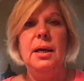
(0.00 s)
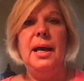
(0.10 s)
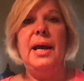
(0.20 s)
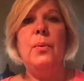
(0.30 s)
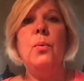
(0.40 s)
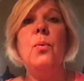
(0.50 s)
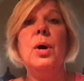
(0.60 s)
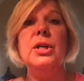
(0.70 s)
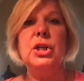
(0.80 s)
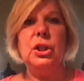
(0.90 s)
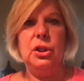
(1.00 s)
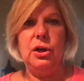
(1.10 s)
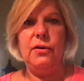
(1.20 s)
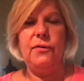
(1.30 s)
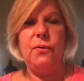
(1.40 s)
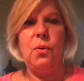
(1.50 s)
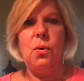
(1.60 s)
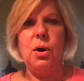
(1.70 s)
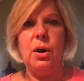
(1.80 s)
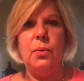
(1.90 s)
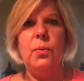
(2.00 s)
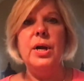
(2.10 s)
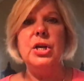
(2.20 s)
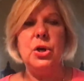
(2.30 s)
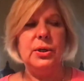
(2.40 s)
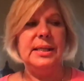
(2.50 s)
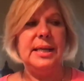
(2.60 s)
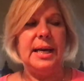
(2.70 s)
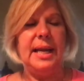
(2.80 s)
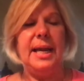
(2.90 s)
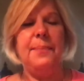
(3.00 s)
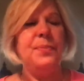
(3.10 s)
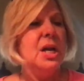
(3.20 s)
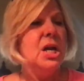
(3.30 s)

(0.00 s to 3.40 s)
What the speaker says: and what to look for when you're studying.